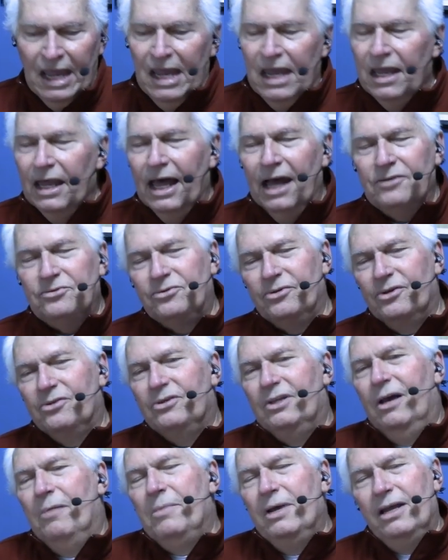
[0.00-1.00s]
That's
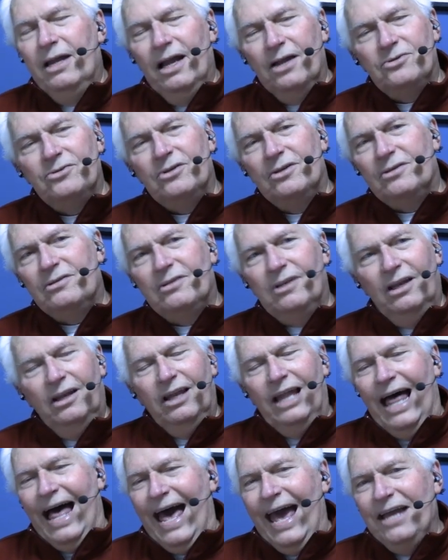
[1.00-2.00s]
just
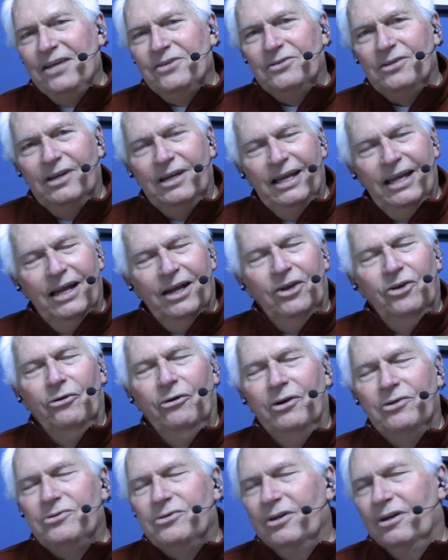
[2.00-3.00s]
lies and
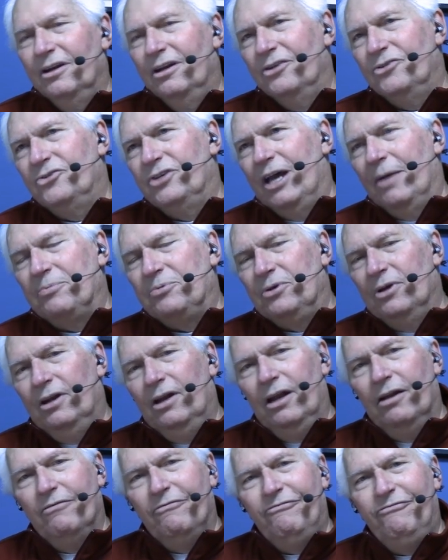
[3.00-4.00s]
ignorance and deception
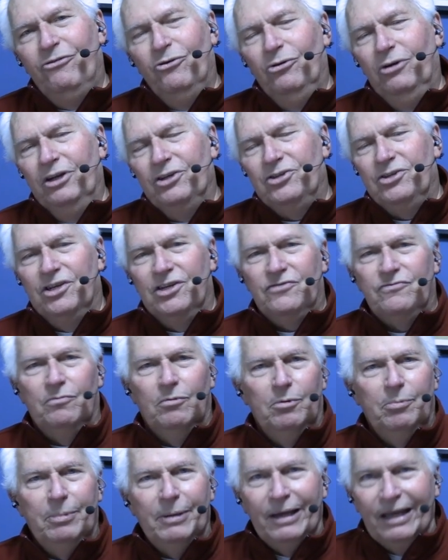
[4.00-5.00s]
and foolishness from
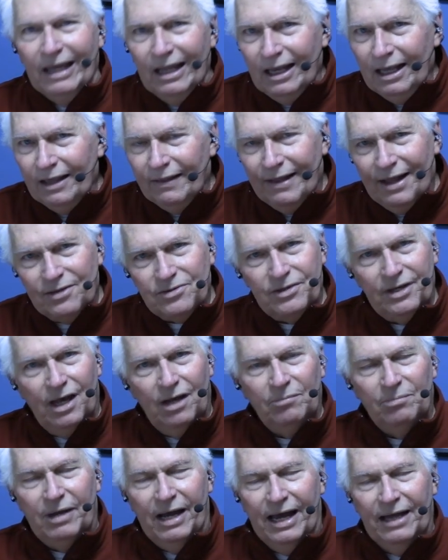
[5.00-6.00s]
the beginning of that
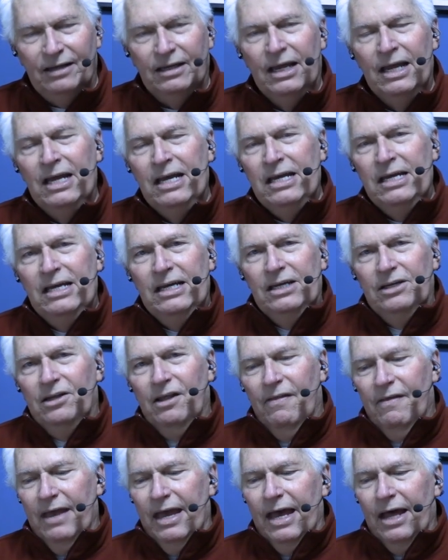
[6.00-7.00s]
soundbite to
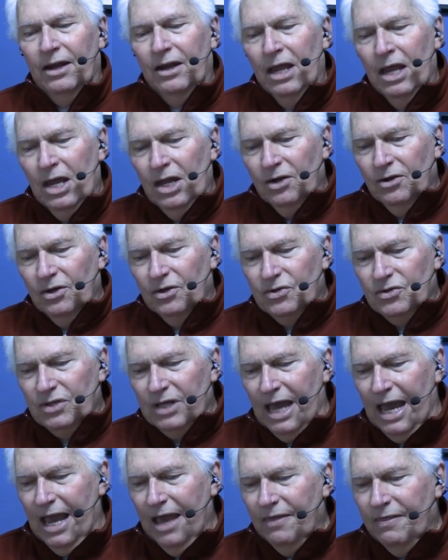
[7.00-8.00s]
the end. To
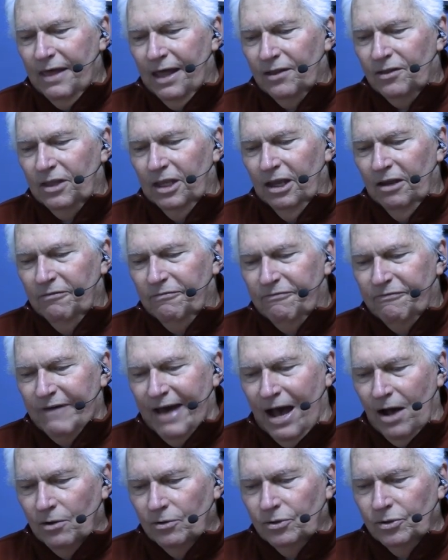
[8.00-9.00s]
say that the
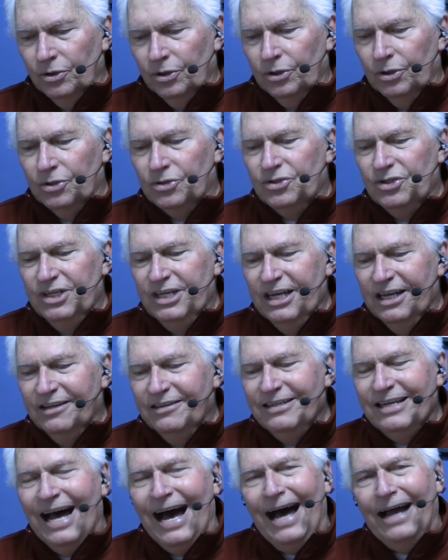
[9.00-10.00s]
founders did
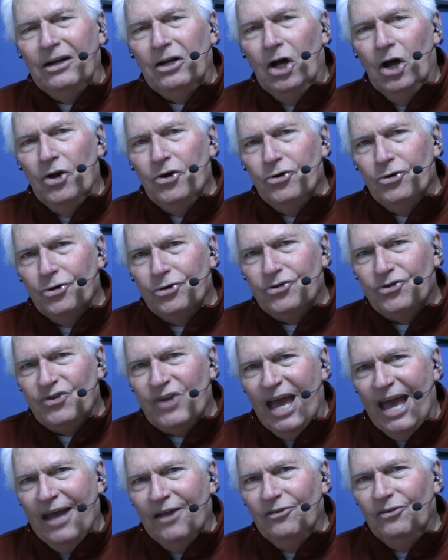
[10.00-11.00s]
not
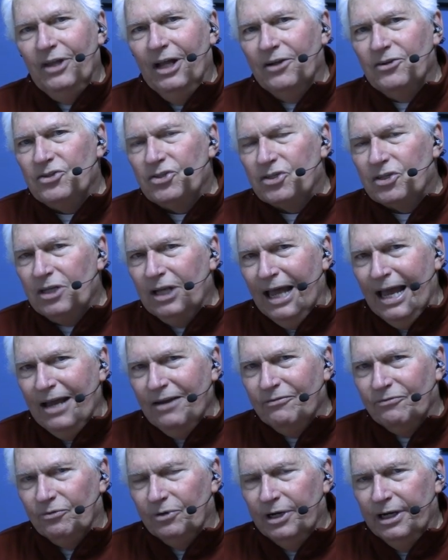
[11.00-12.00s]
understand that
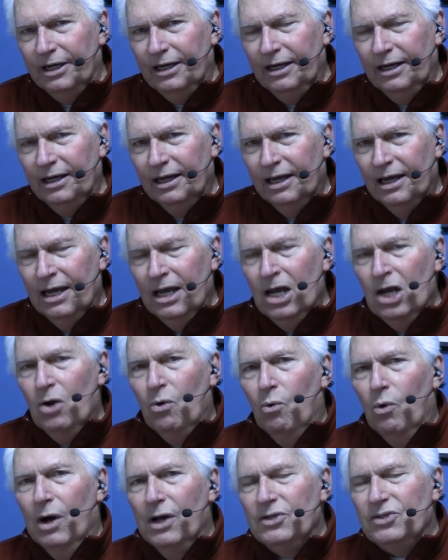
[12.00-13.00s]
slavery
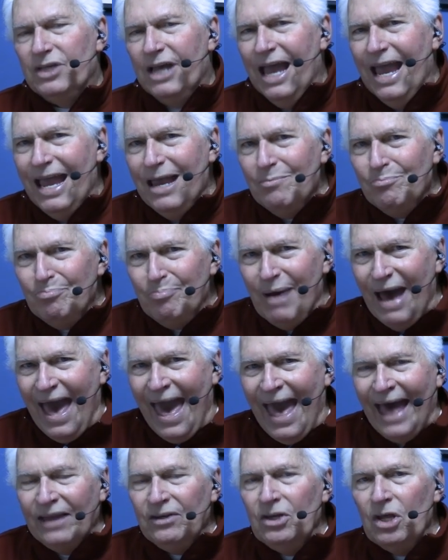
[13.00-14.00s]
was a
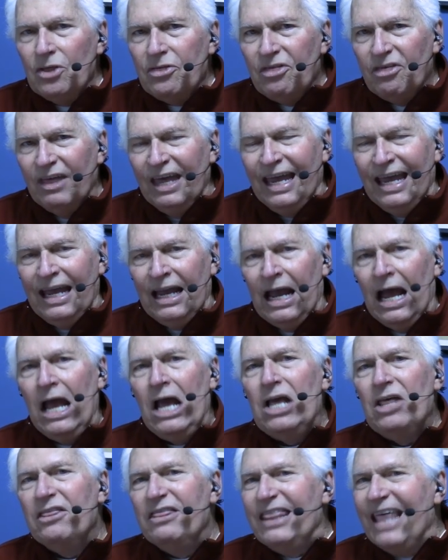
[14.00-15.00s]
bad thing.
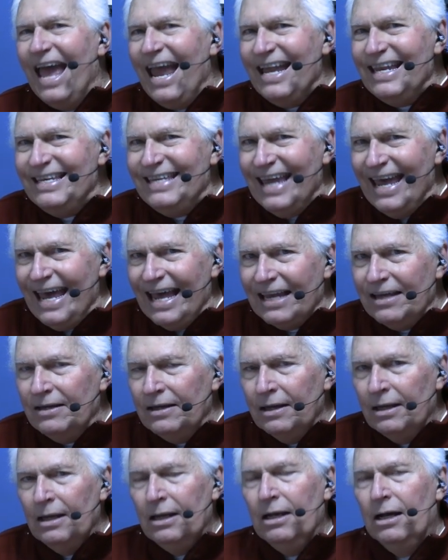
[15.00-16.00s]
They did.
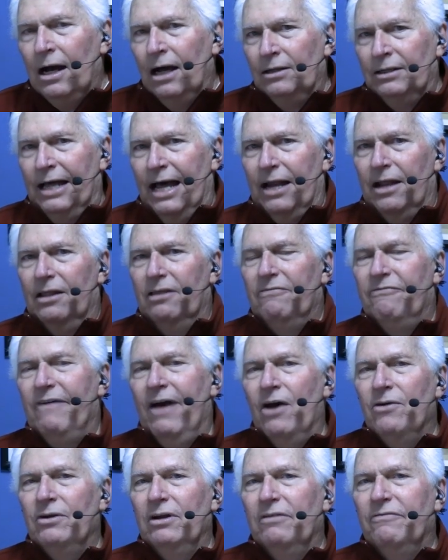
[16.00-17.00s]
A lot of the
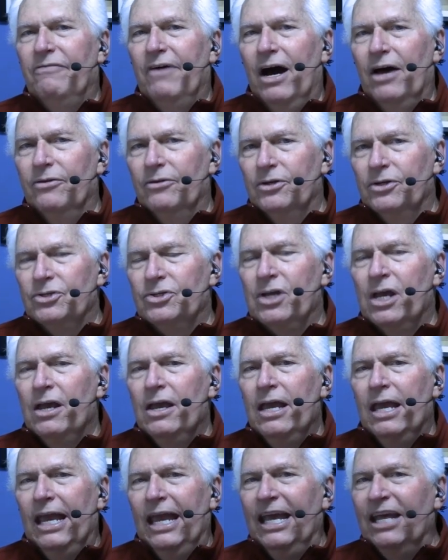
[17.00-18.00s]
founding fathers
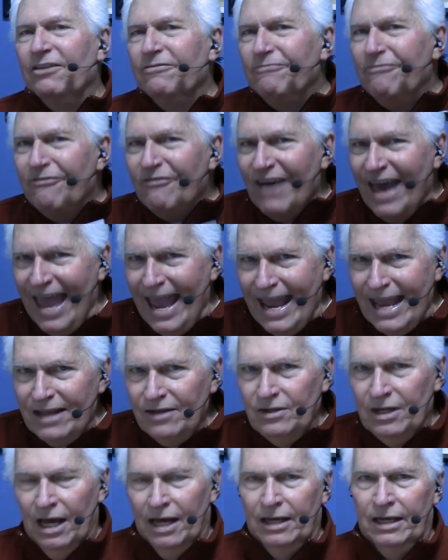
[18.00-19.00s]

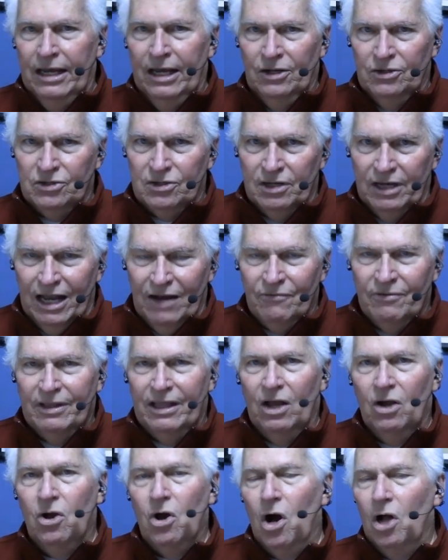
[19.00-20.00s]
inveighed against slavery.
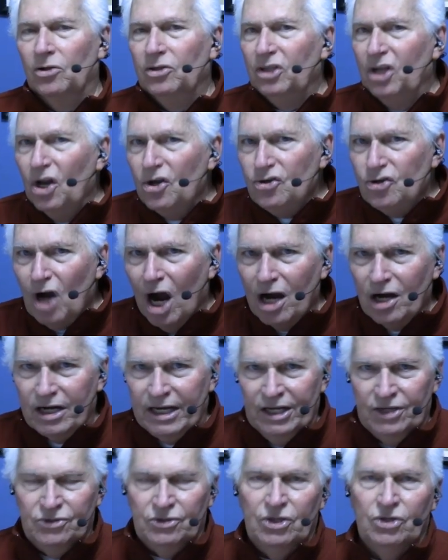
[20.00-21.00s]
They called it a dark
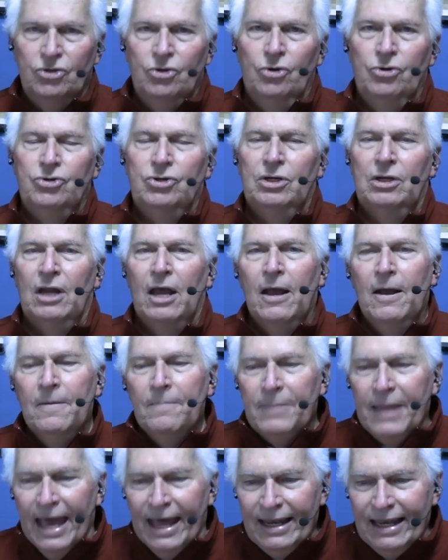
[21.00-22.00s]
institution,
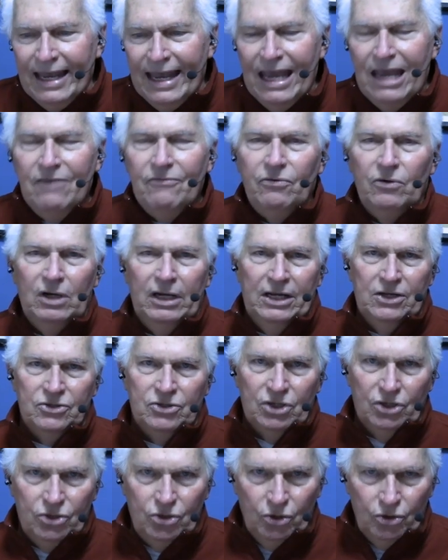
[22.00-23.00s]
an evil
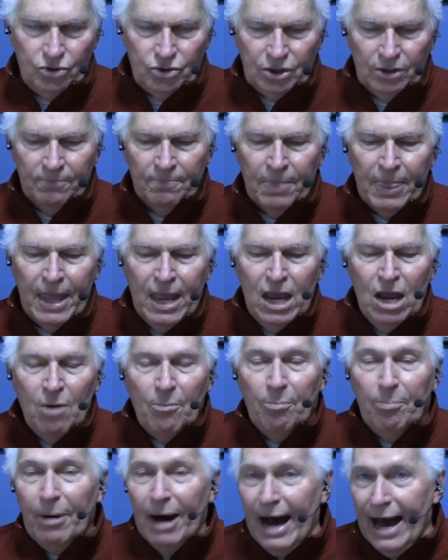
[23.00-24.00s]
institution.
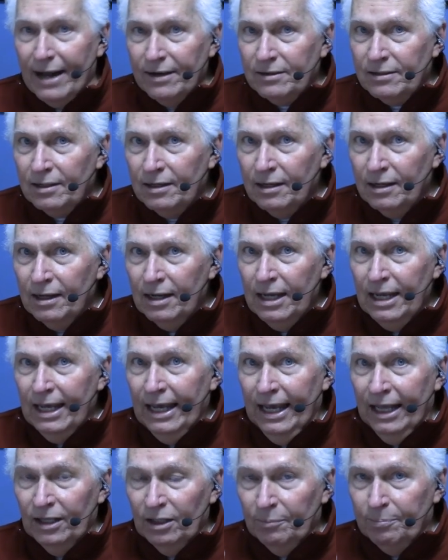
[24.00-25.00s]
But
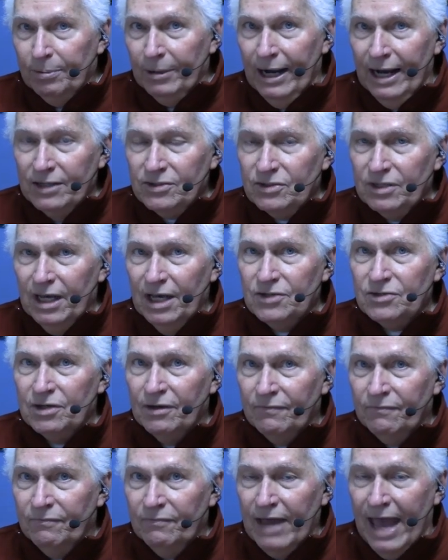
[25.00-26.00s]
in the process
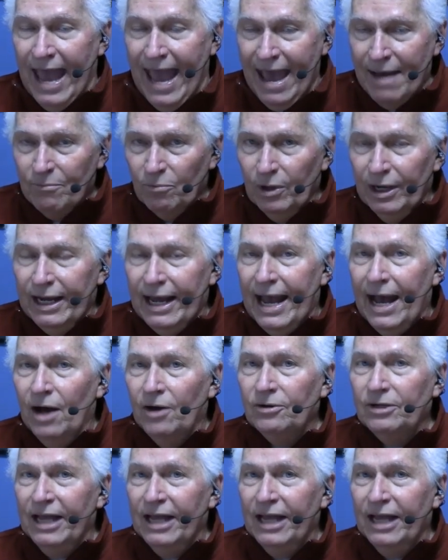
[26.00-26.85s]
of hammering out